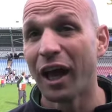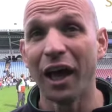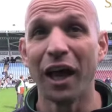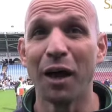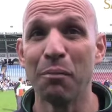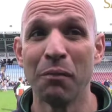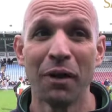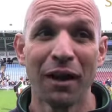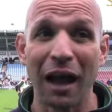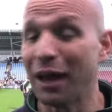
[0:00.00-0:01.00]

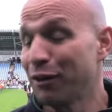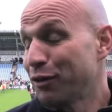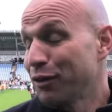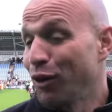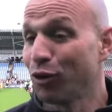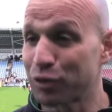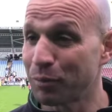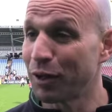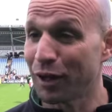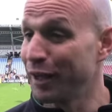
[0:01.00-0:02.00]
and
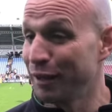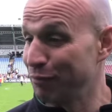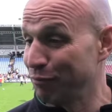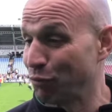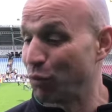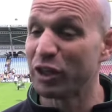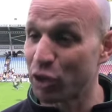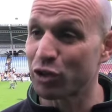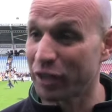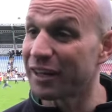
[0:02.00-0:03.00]
ultimately we
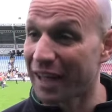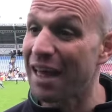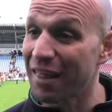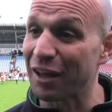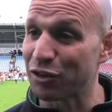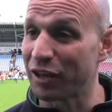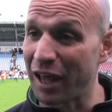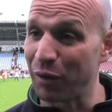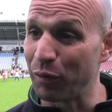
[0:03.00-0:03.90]
just didn't get that today.